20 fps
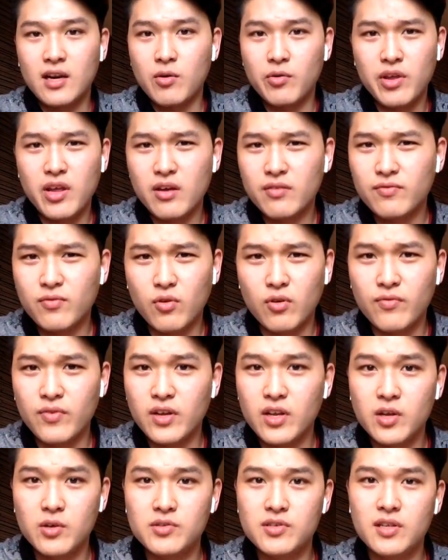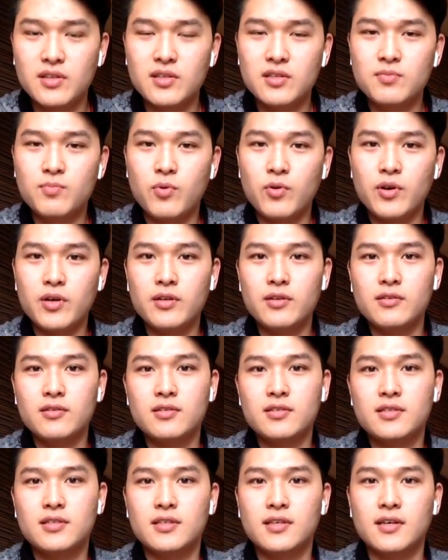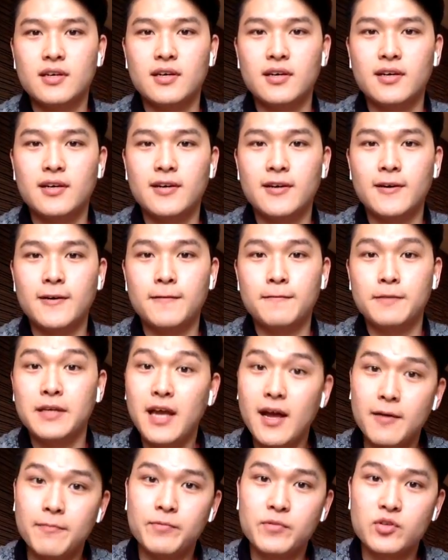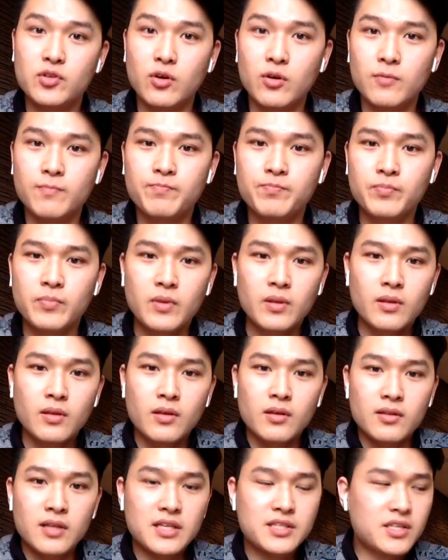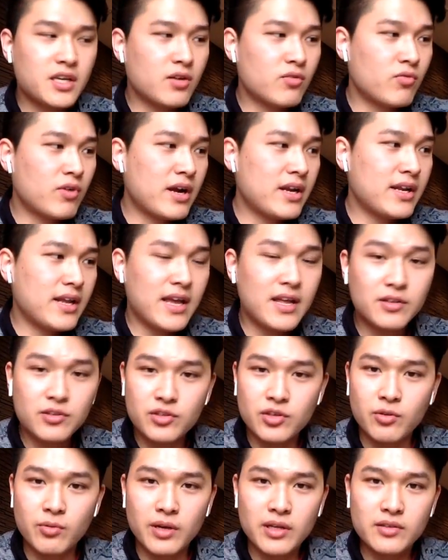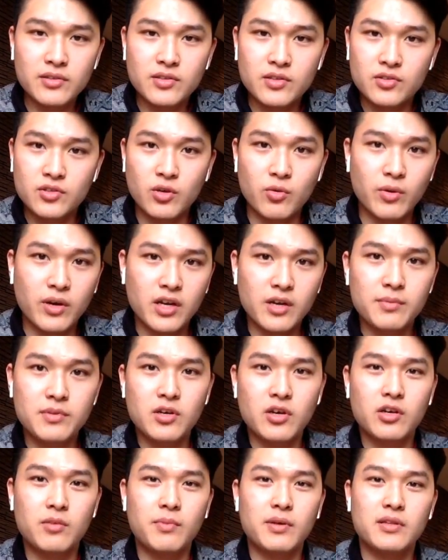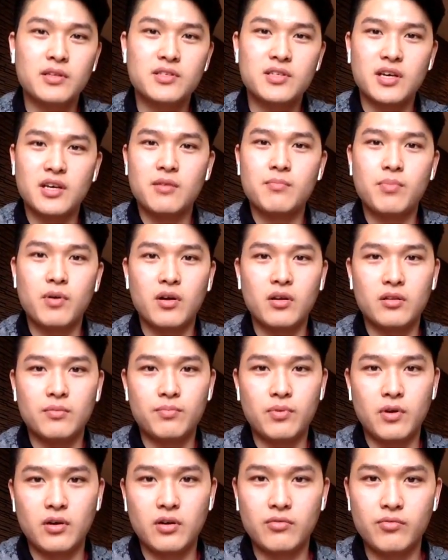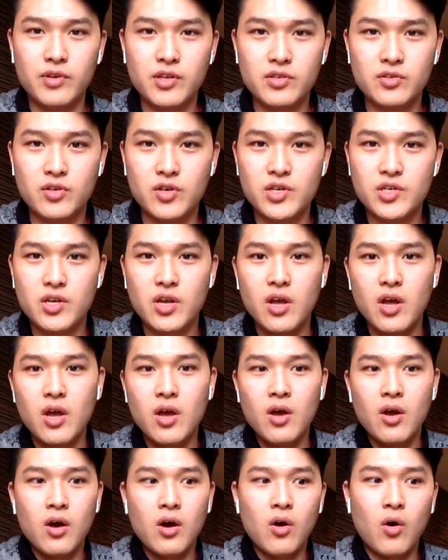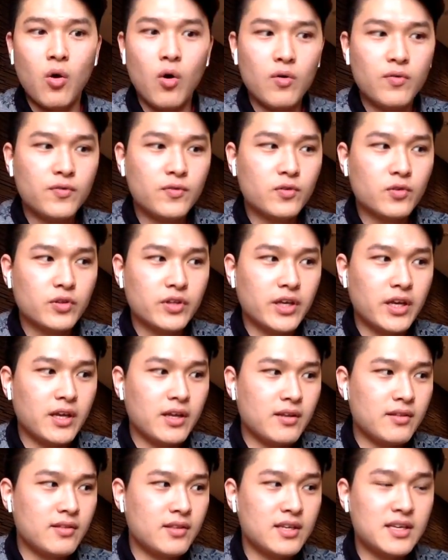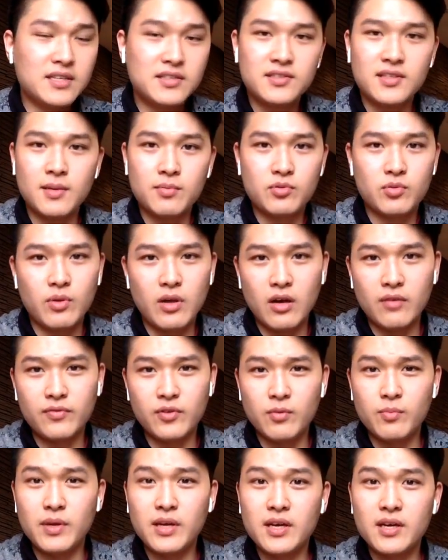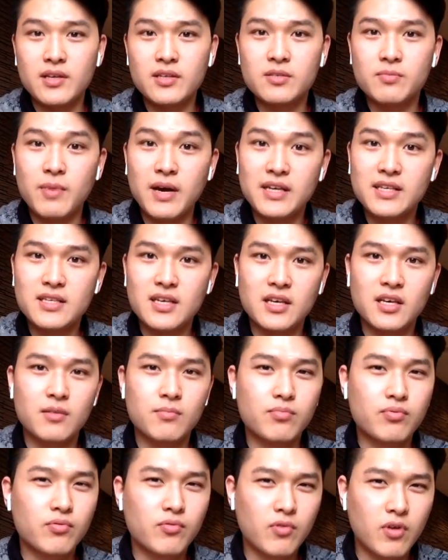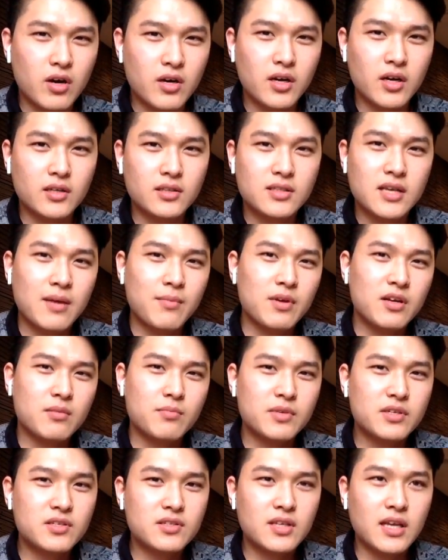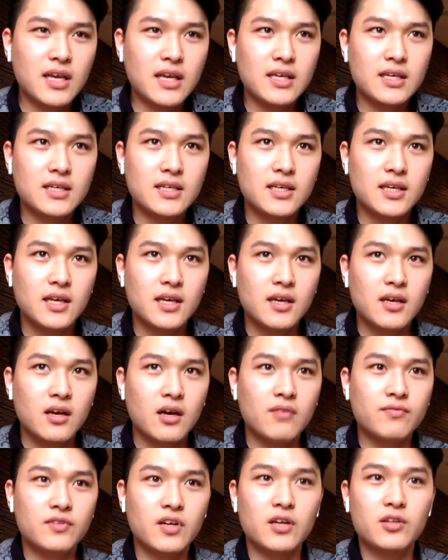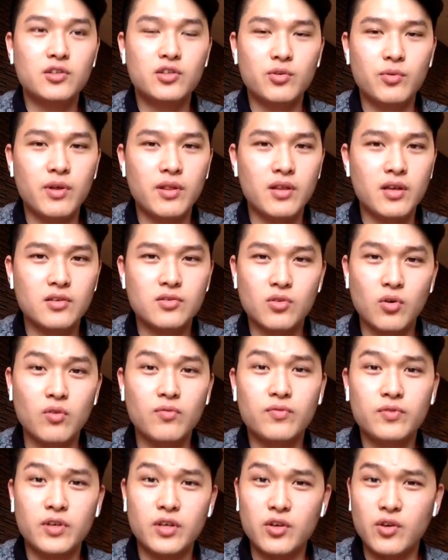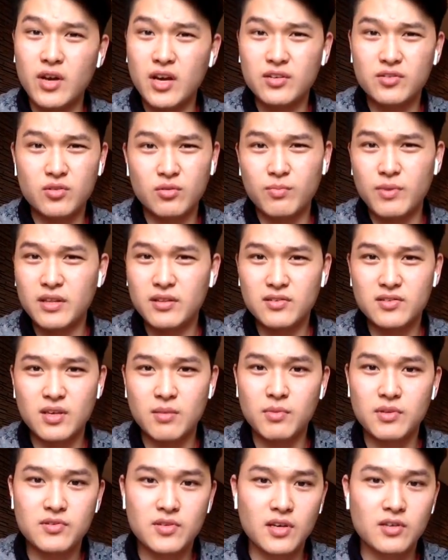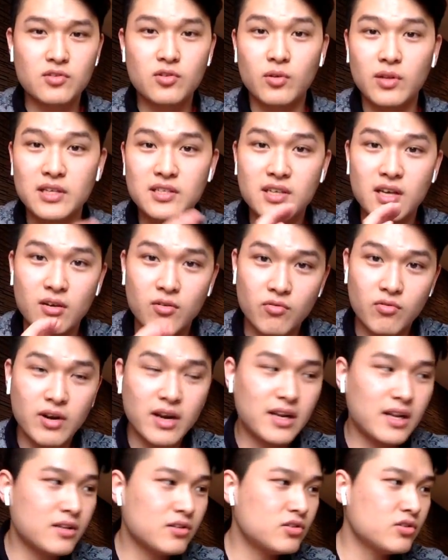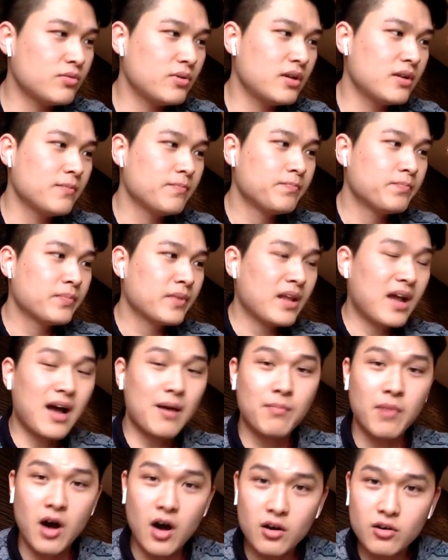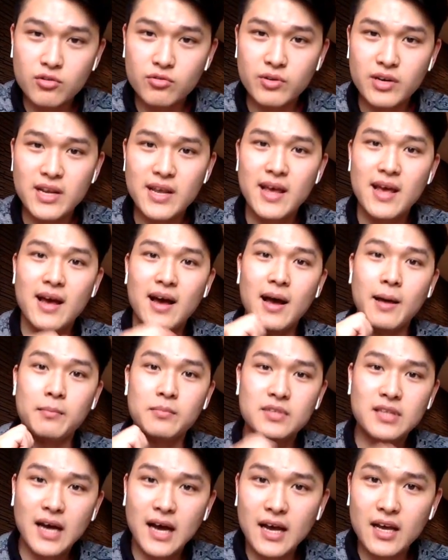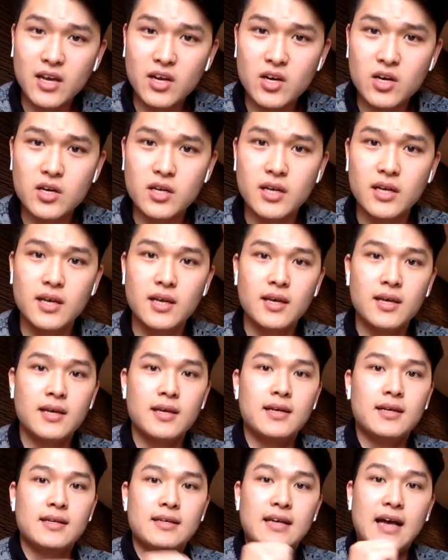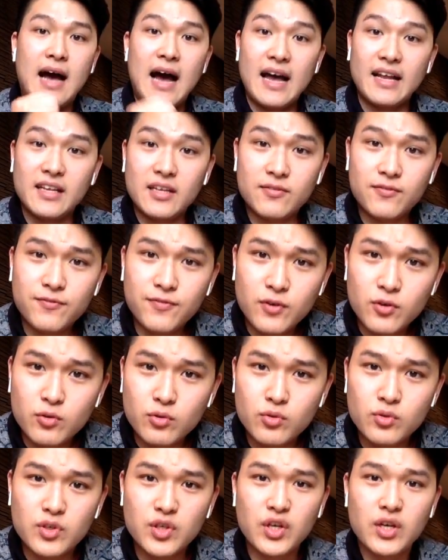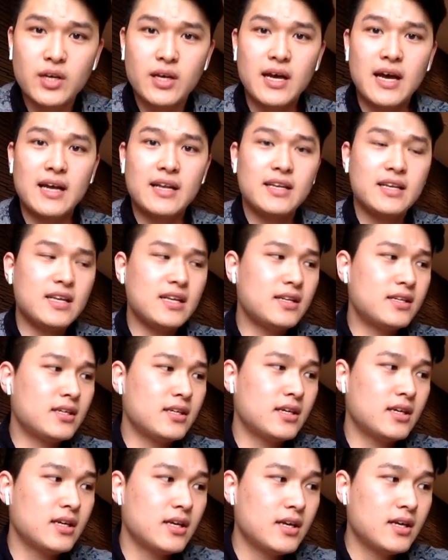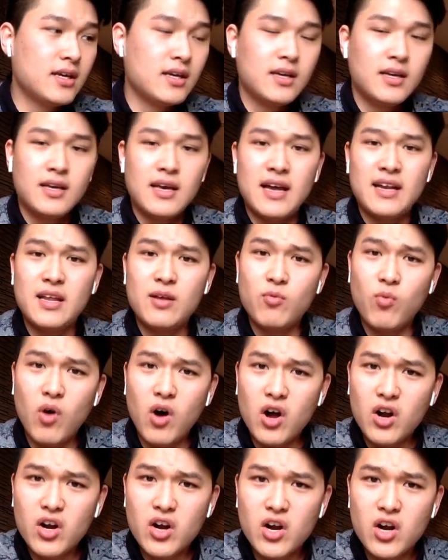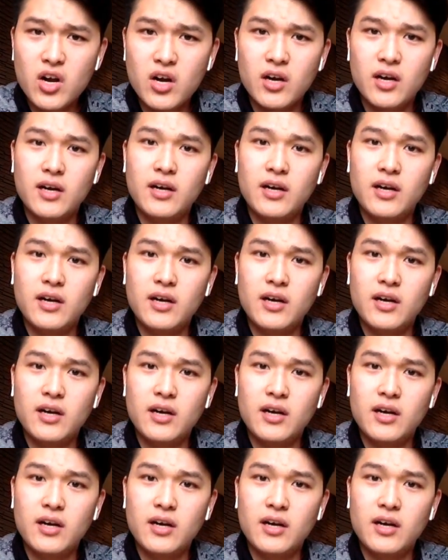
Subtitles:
I only have 4 videos at this point. But yeah, so let's get right into it. So we're gonna be talking about the second part of the product research. Hopefully these tips will help you, because my second product, I made a mistake of not doing this. So hopefully you guys don't make the same mistake. So let's get right into it. I'm hungry, I'm tired, I need food, I need water.